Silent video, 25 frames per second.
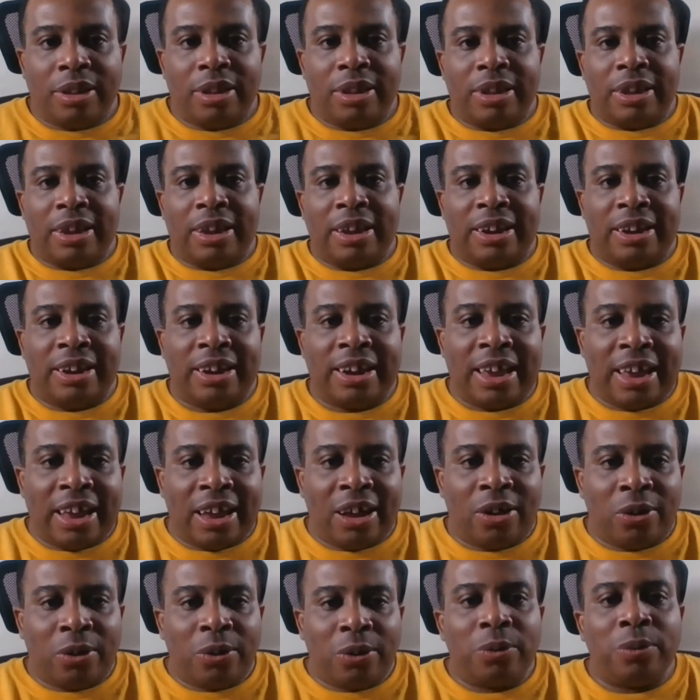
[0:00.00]
And
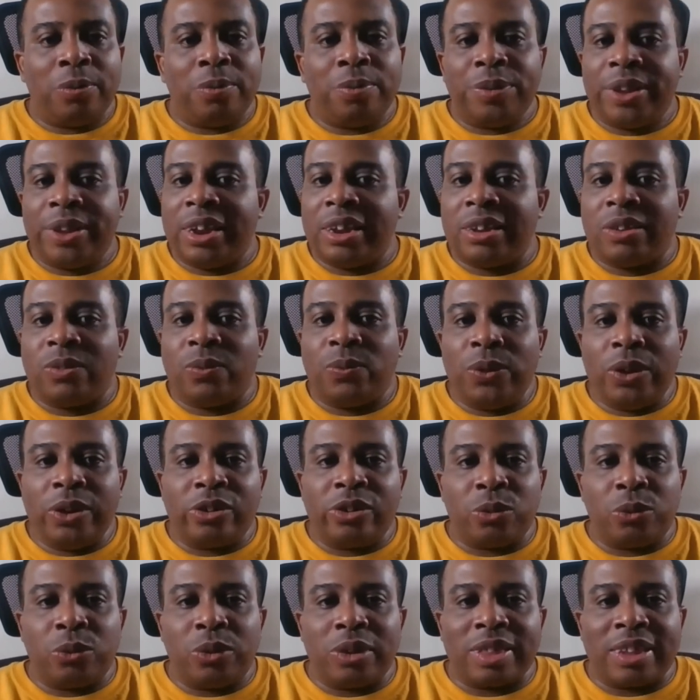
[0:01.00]
now, his
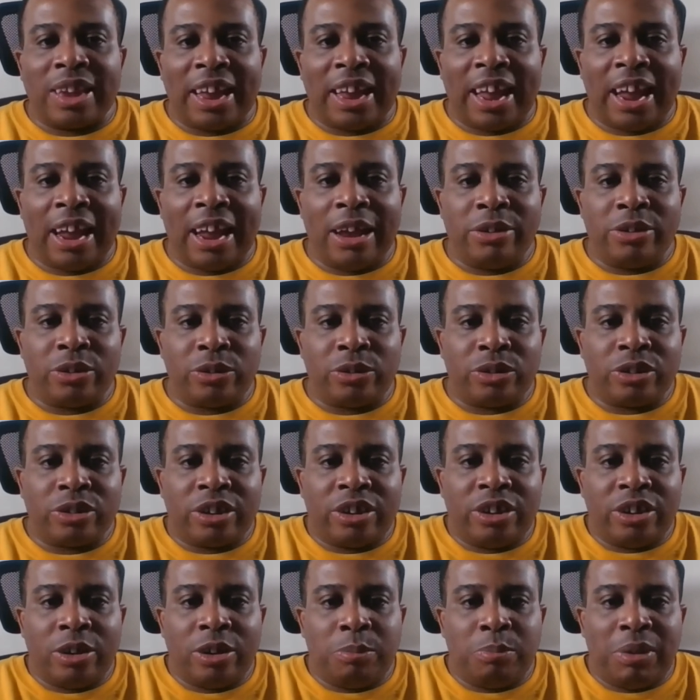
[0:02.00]
future with the Angels
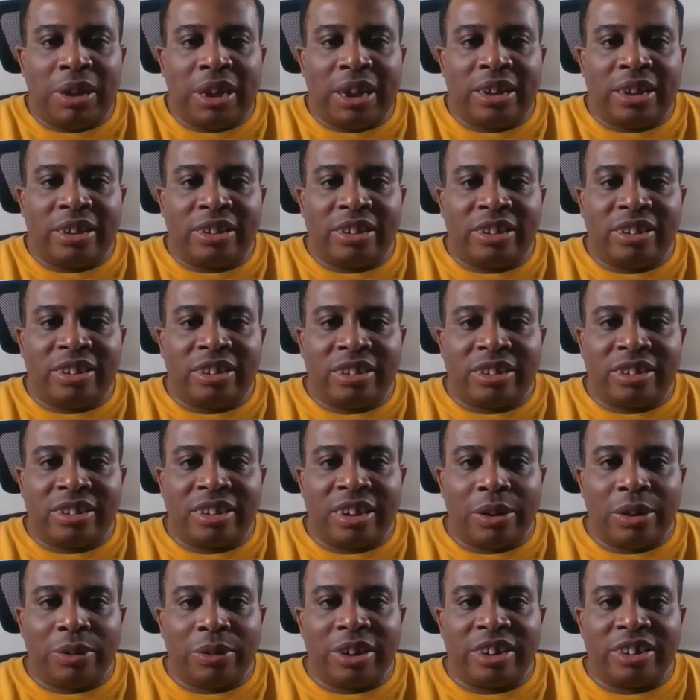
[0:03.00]
could be in
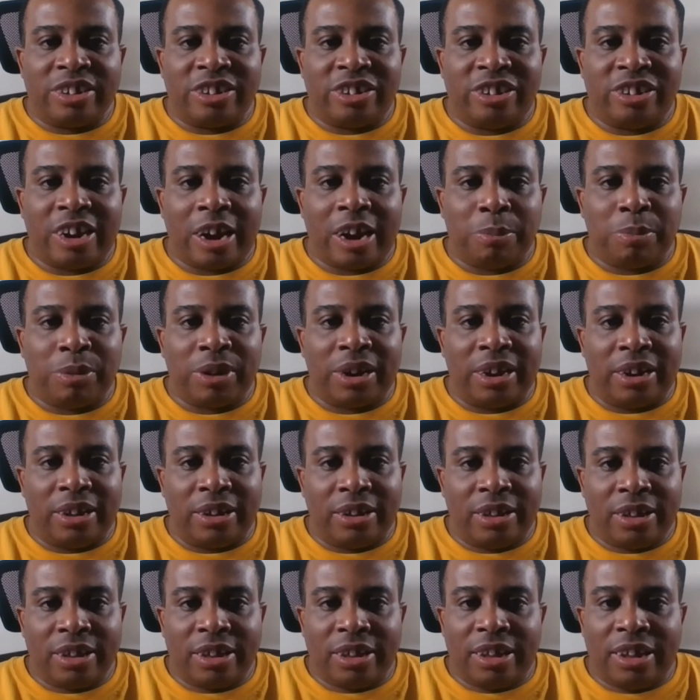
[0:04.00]
serious jeopardy.
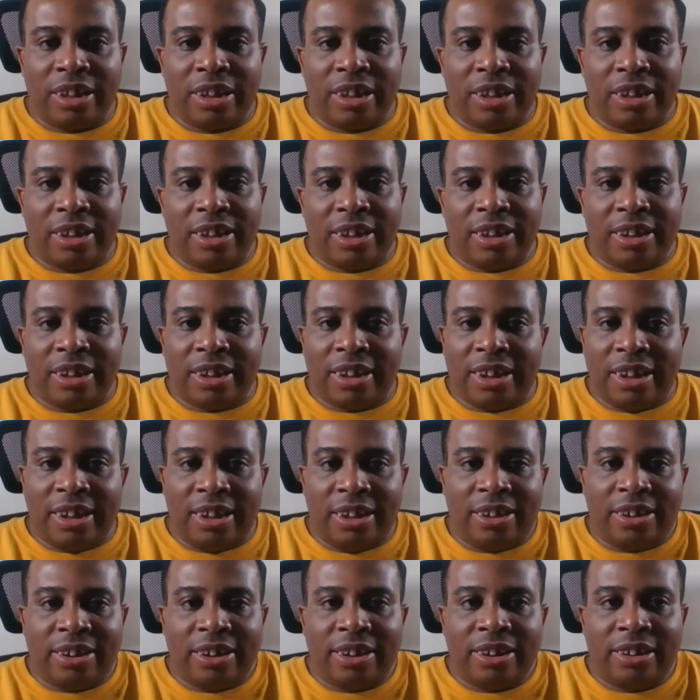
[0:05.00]

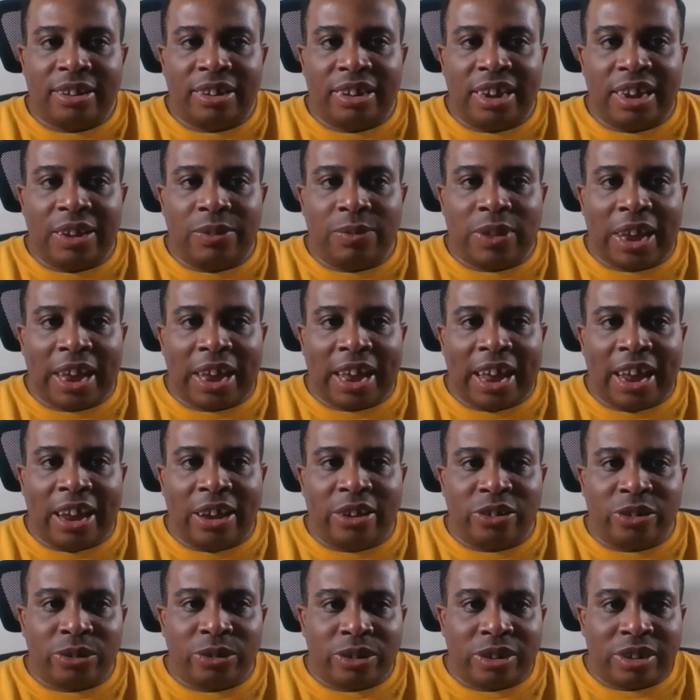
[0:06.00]
He could leave the
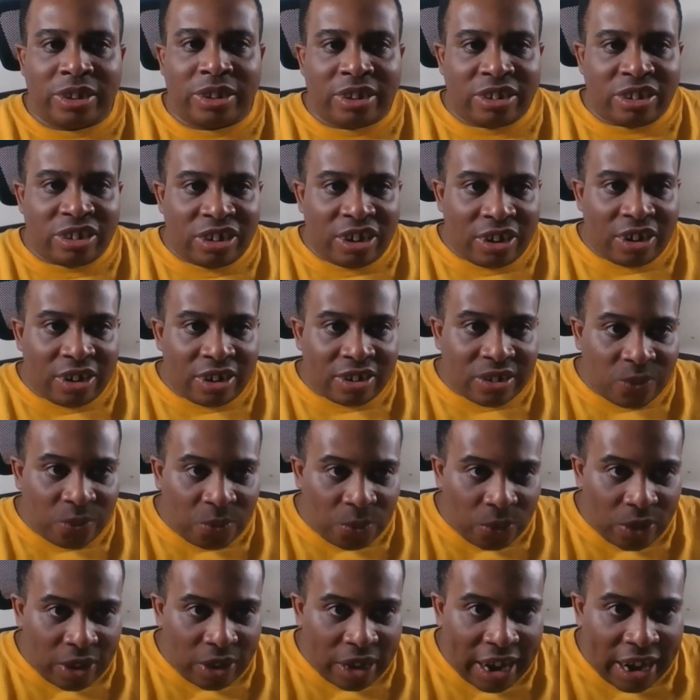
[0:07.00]
Angels this year as a
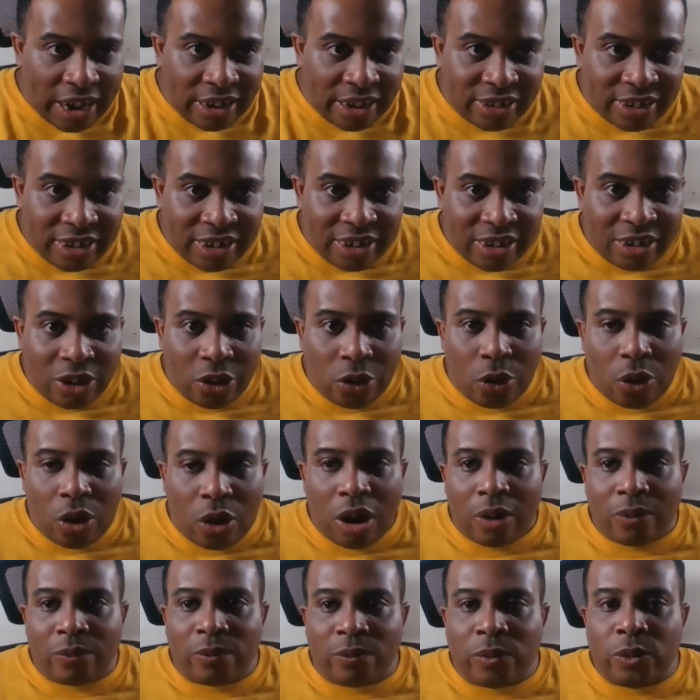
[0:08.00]
free agent and go
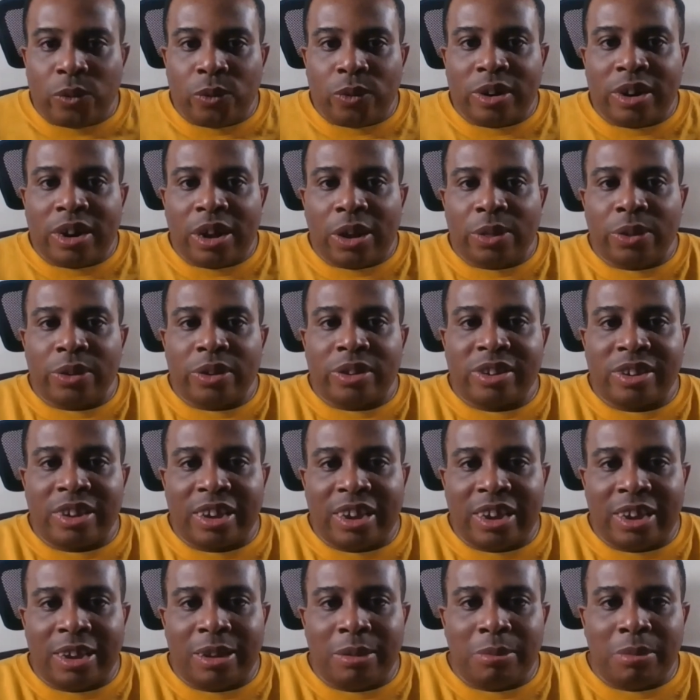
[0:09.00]
off to another
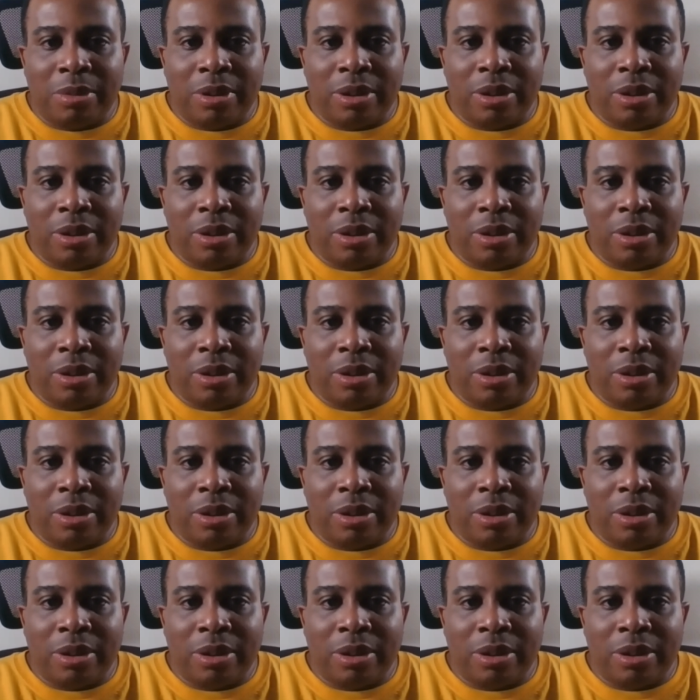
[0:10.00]
team.